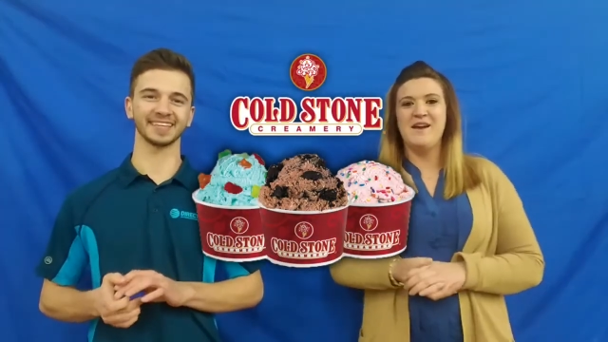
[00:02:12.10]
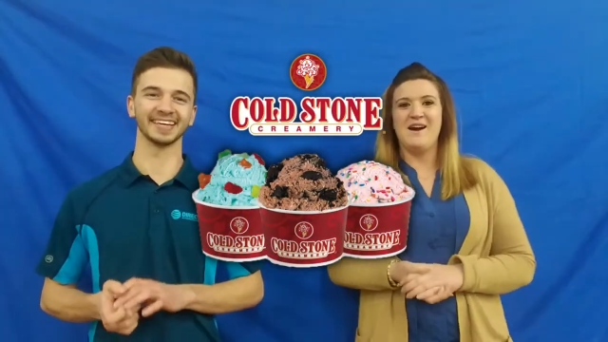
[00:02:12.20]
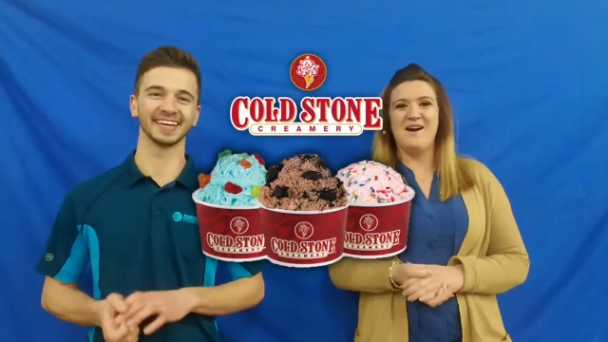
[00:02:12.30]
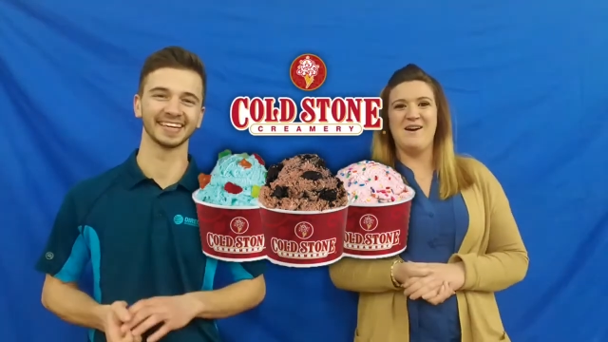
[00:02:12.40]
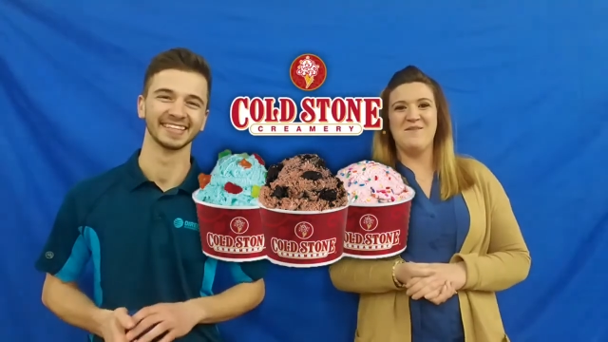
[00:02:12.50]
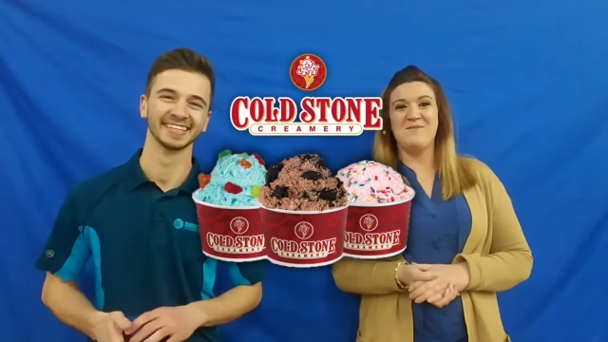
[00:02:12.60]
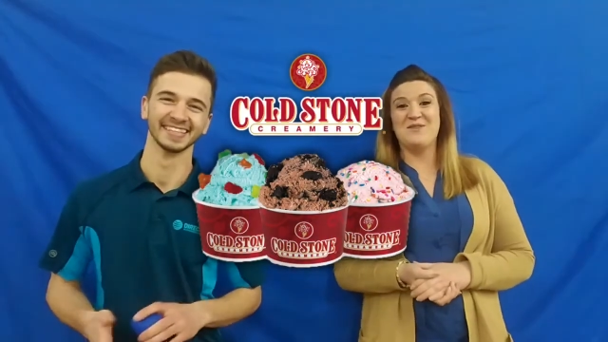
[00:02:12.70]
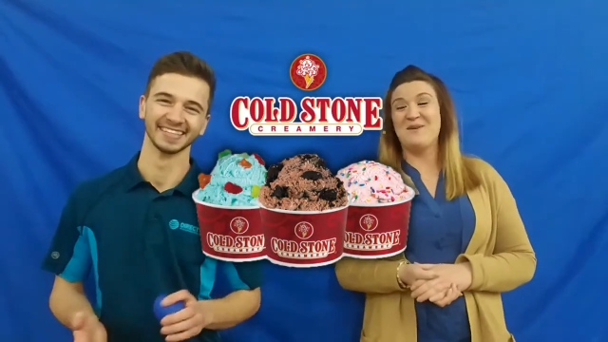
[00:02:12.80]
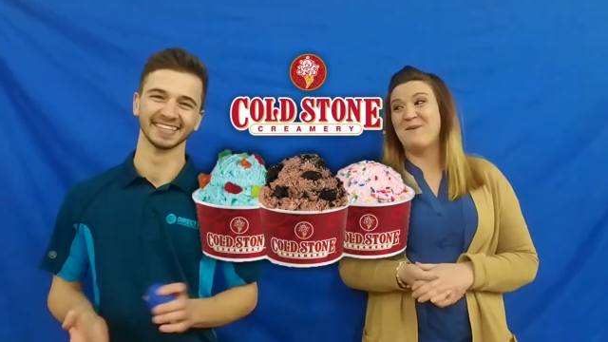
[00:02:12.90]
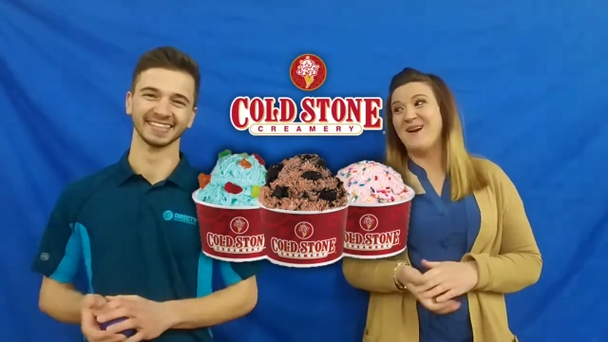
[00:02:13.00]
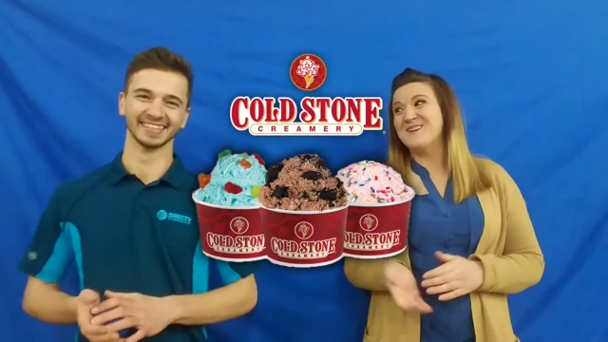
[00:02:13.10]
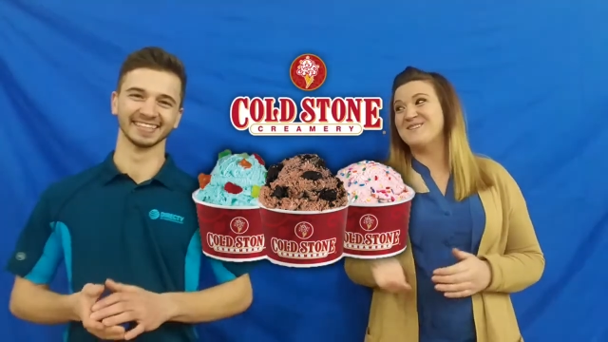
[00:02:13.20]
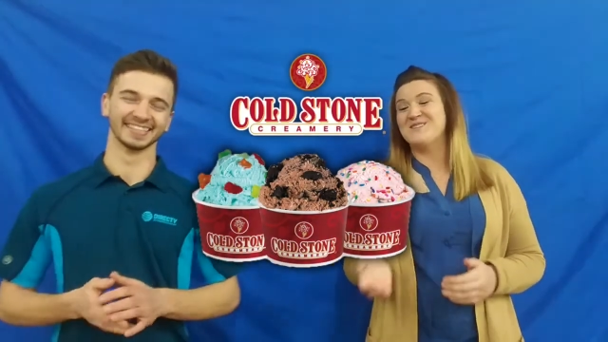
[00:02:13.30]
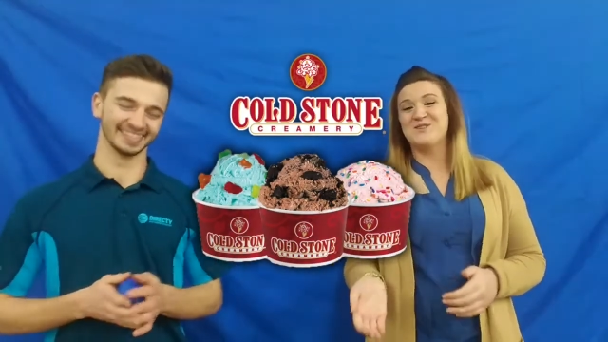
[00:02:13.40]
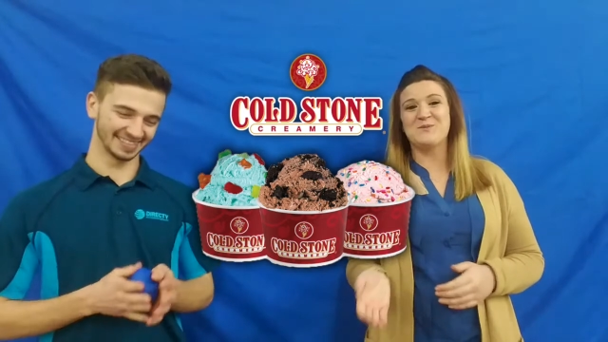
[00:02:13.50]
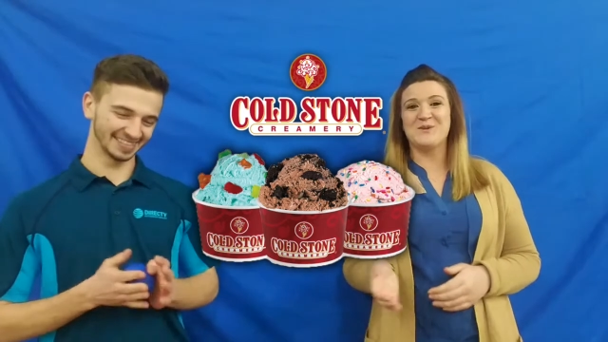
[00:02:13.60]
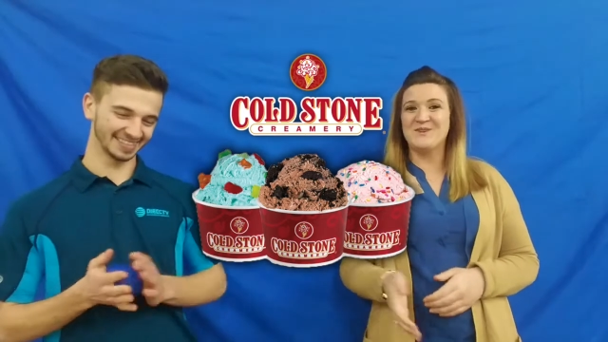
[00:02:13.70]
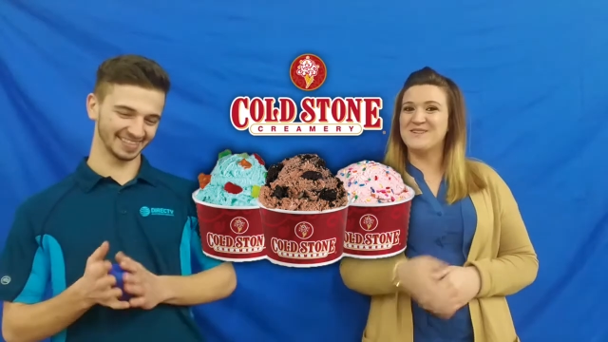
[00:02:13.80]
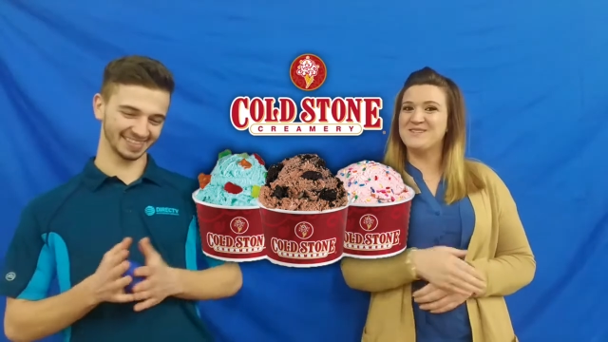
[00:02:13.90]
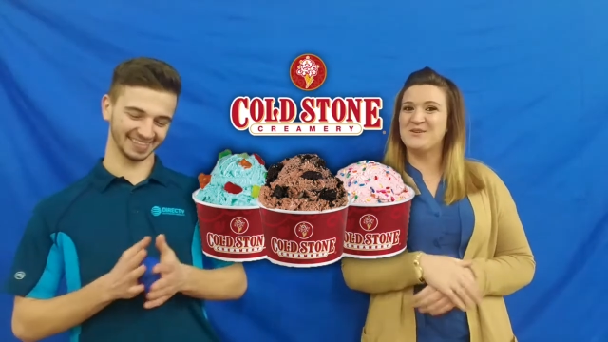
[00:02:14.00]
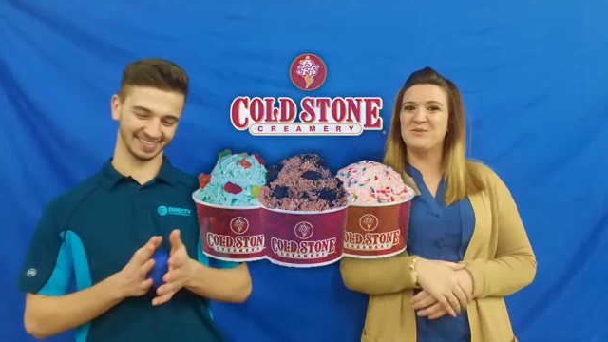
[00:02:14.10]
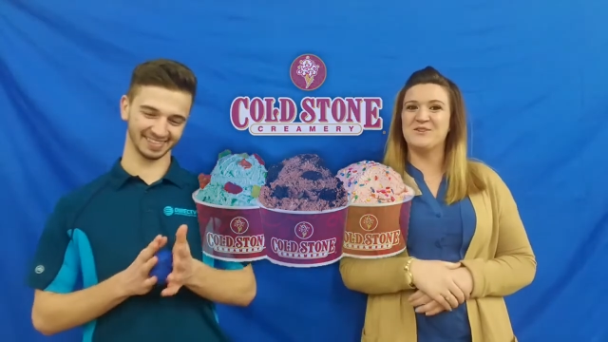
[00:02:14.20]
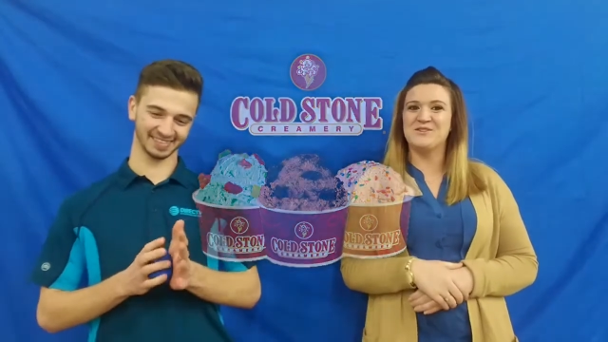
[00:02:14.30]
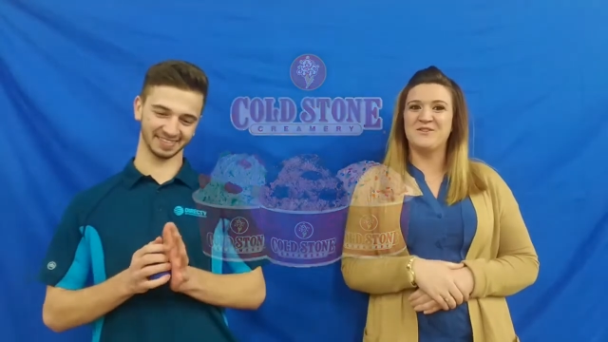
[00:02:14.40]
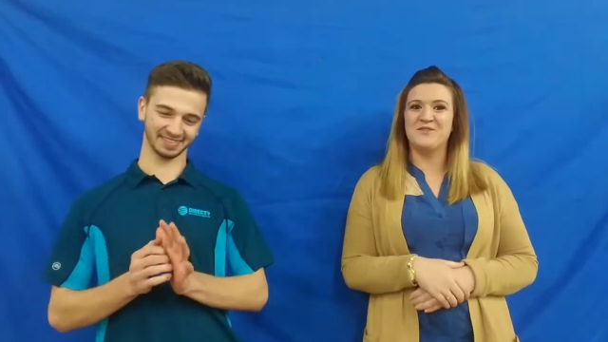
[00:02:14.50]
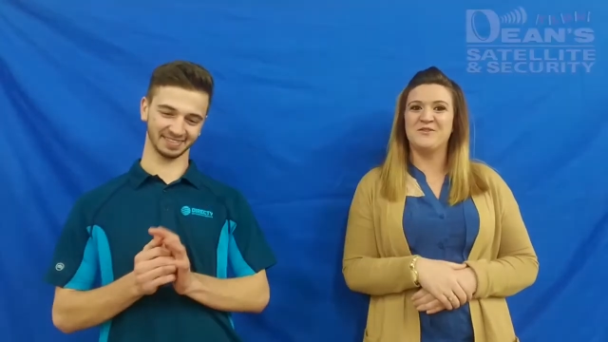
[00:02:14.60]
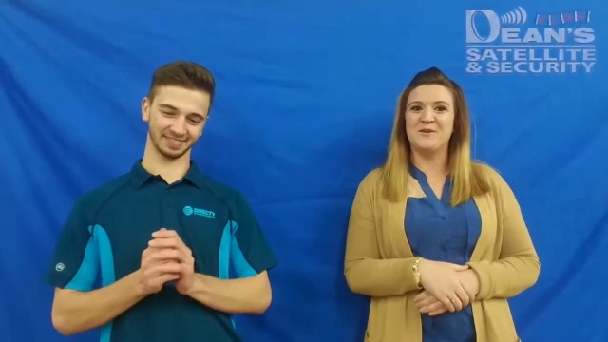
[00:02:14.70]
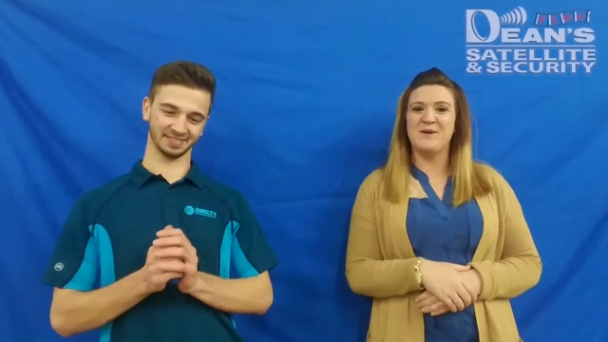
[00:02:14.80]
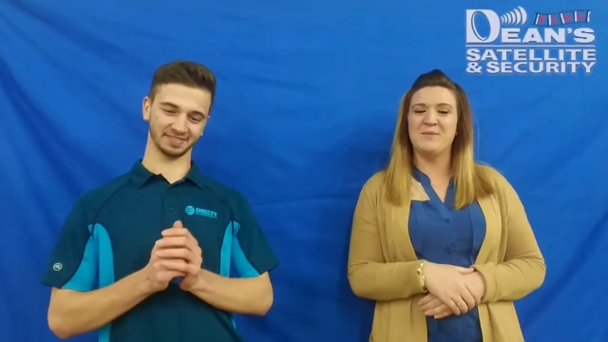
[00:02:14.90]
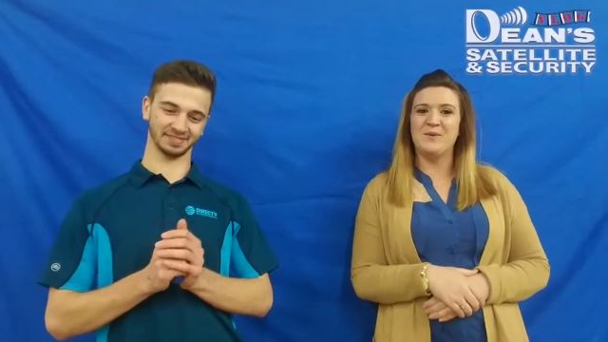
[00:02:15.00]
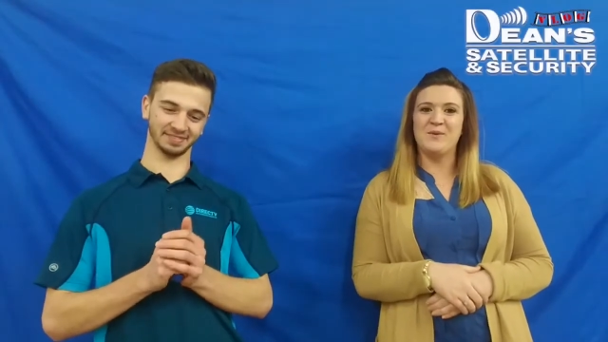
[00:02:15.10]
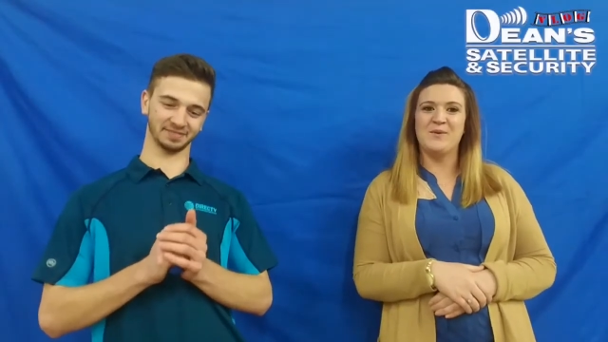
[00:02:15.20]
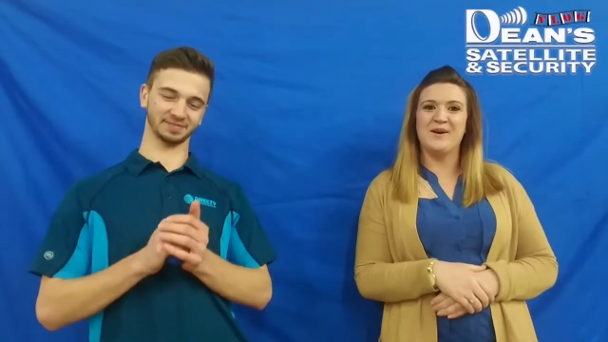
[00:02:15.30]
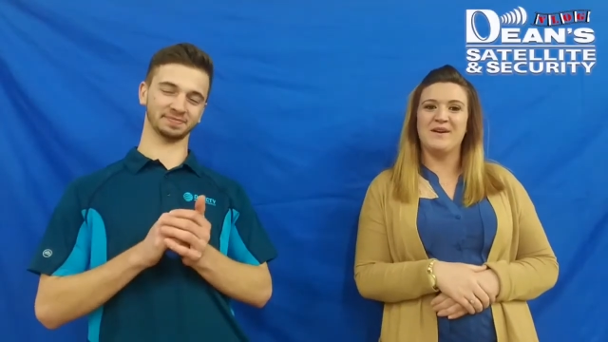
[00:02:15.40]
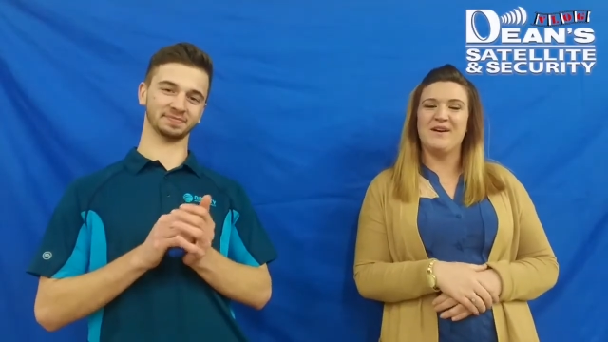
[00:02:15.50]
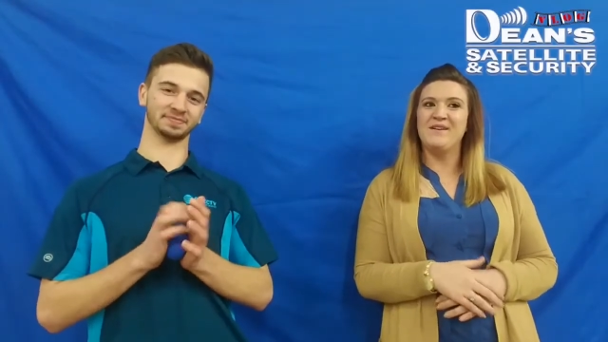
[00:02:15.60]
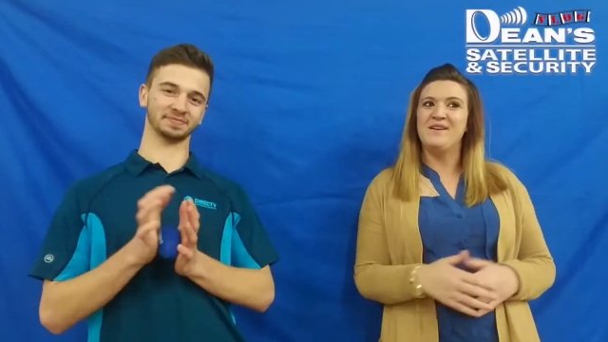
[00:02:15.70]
Speaker 1: Um, but the price is super reasonable. So for people who want to,